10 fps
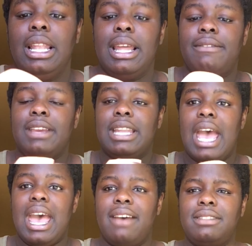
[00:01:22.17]
love it.
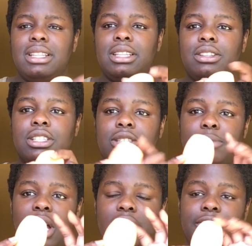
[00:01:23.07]
I have the little
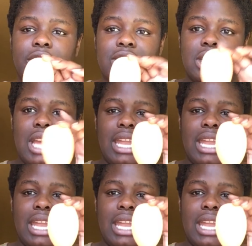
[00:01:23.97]
smaller version.